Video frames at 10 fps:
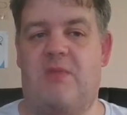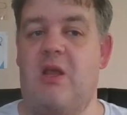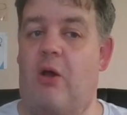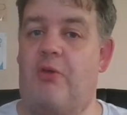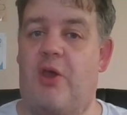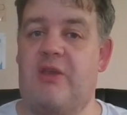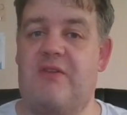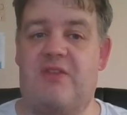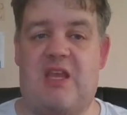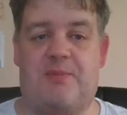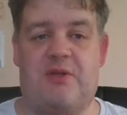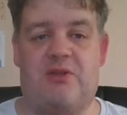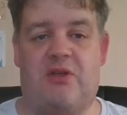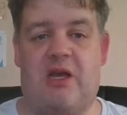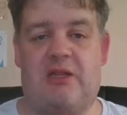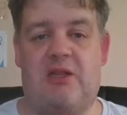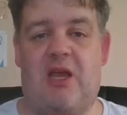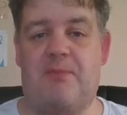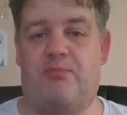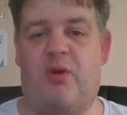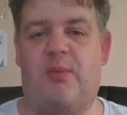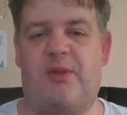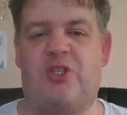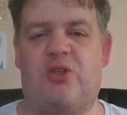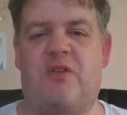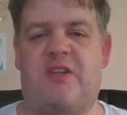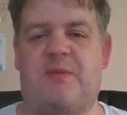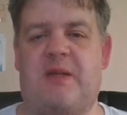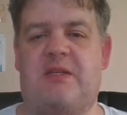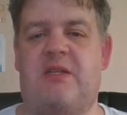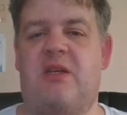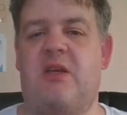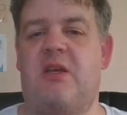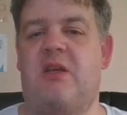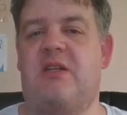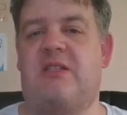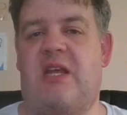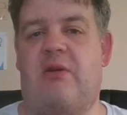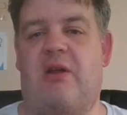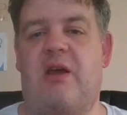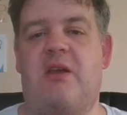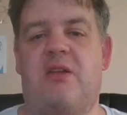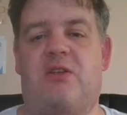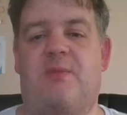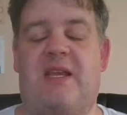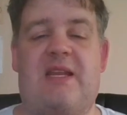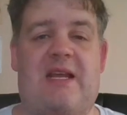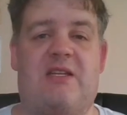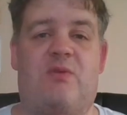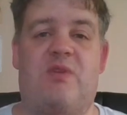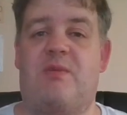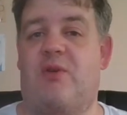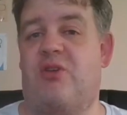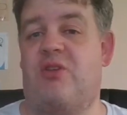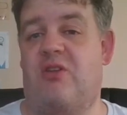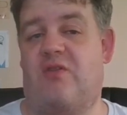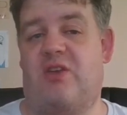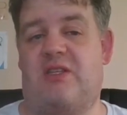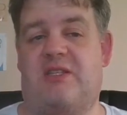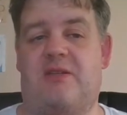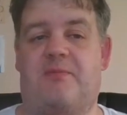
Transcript: Although, given the episode title, I probably should have expected Terra to be connected with the mirror universe.